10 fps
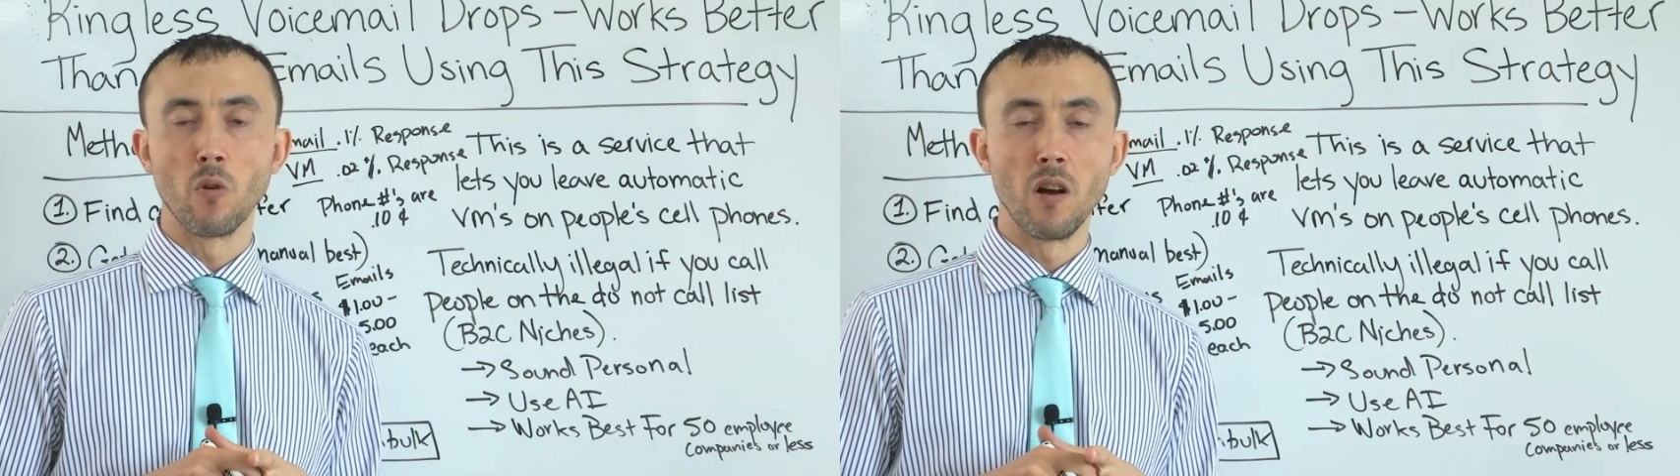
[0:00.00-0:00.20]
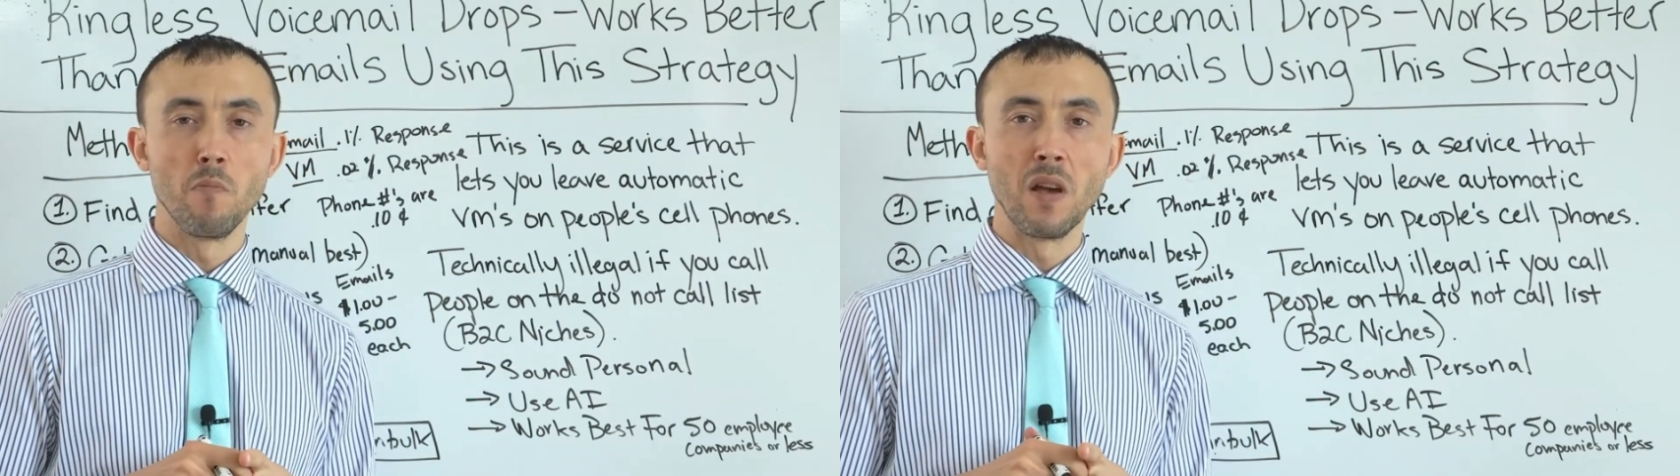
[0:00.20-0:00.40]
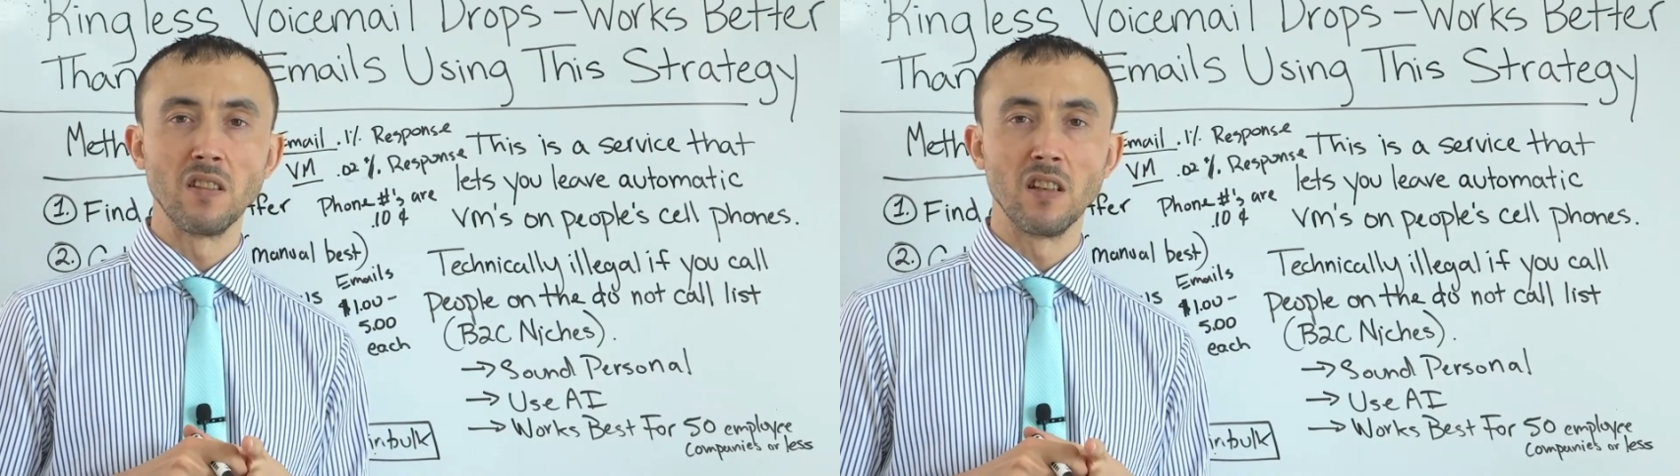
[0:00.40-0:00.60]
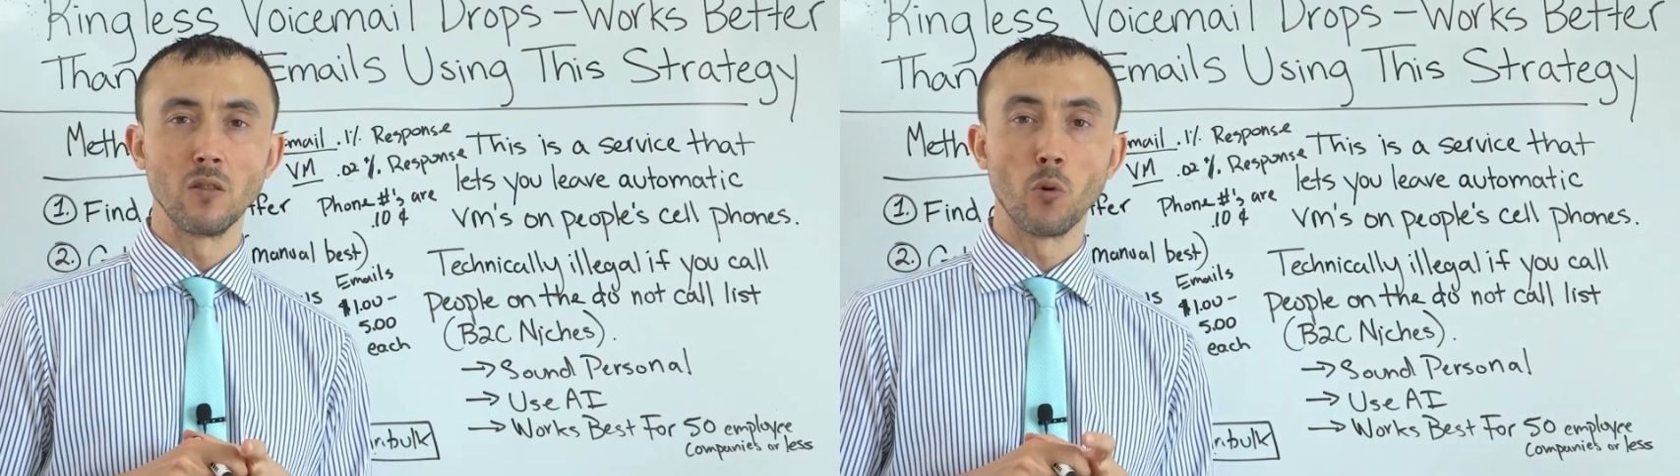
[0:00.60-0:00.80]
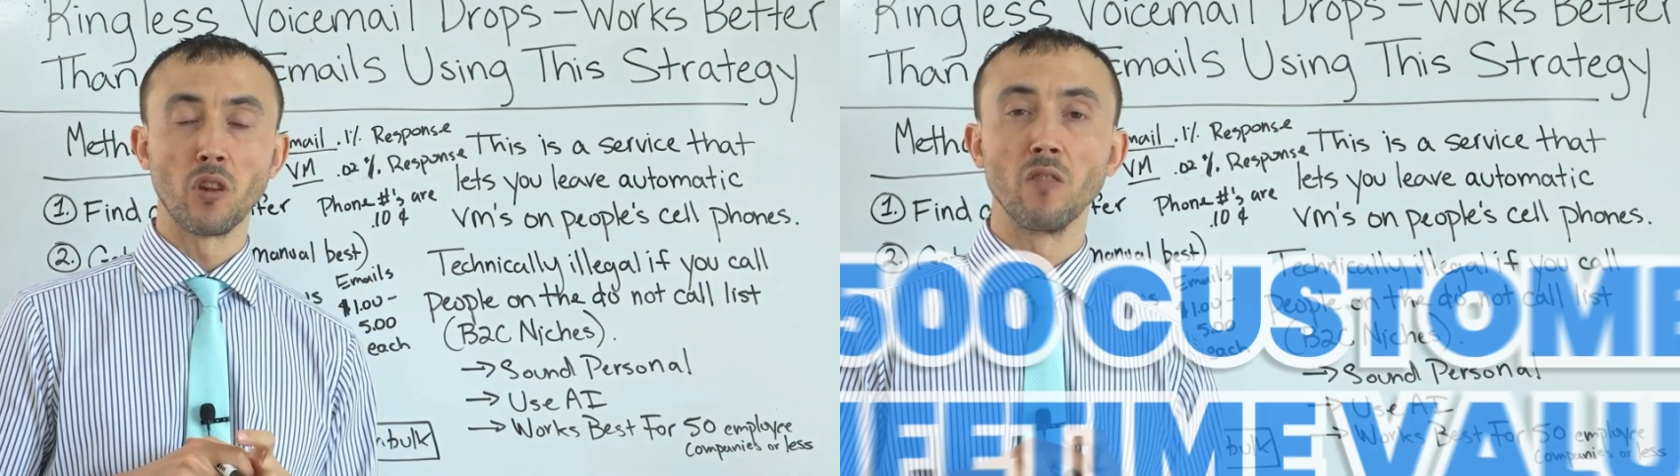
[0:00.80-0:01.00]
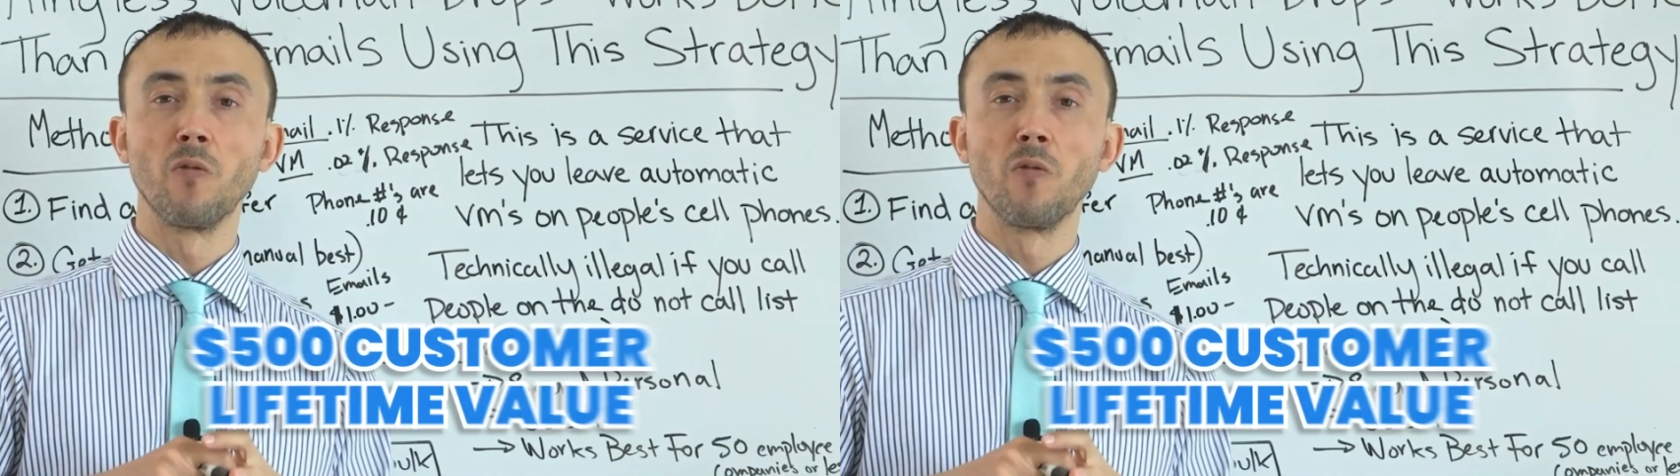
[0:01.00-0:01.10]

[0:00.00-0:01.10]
we're in business with the